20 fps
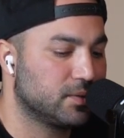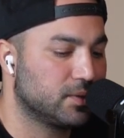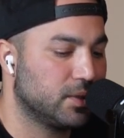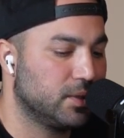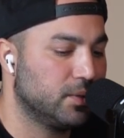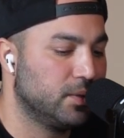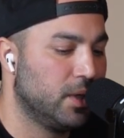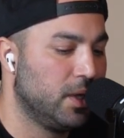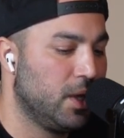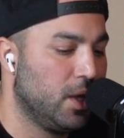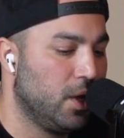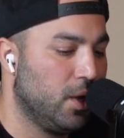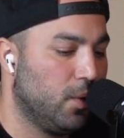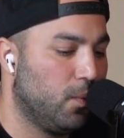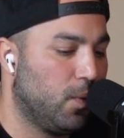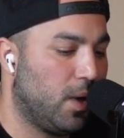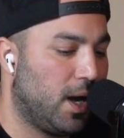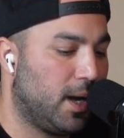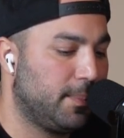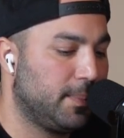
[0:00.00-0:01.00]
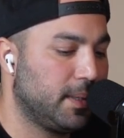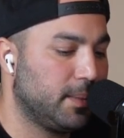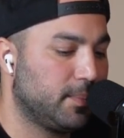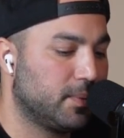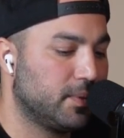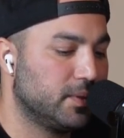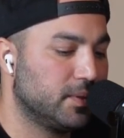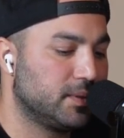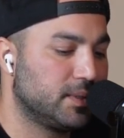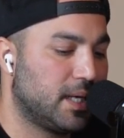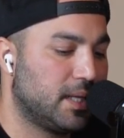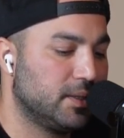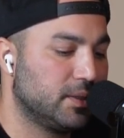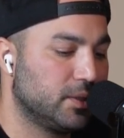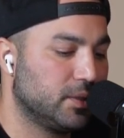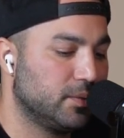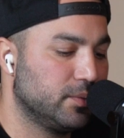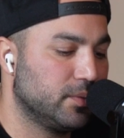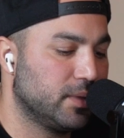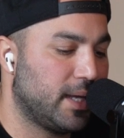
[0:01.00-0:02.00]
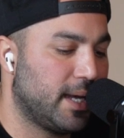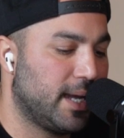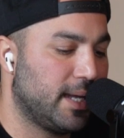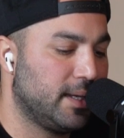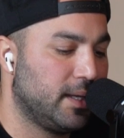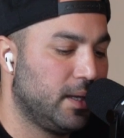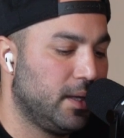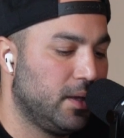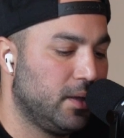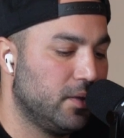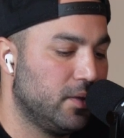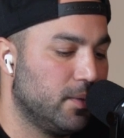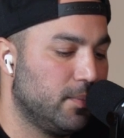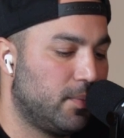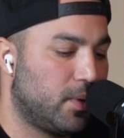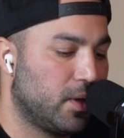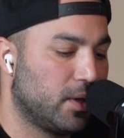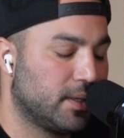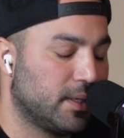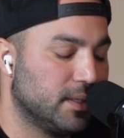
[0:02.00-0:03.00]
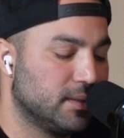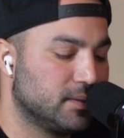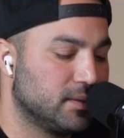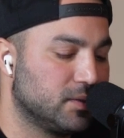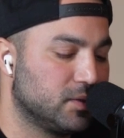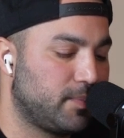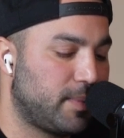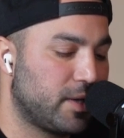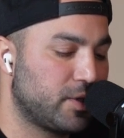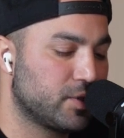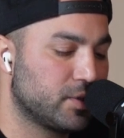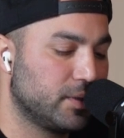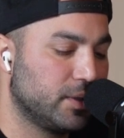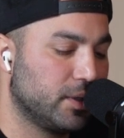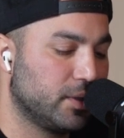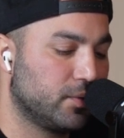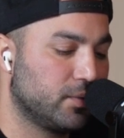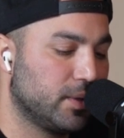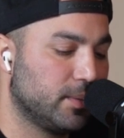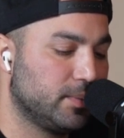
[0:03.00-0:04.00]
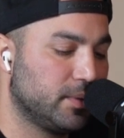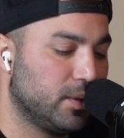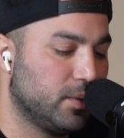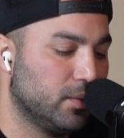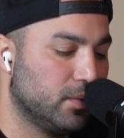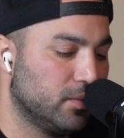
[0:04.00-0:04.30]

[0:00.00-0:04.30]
So while people are telling you that the markets, especially in crypto,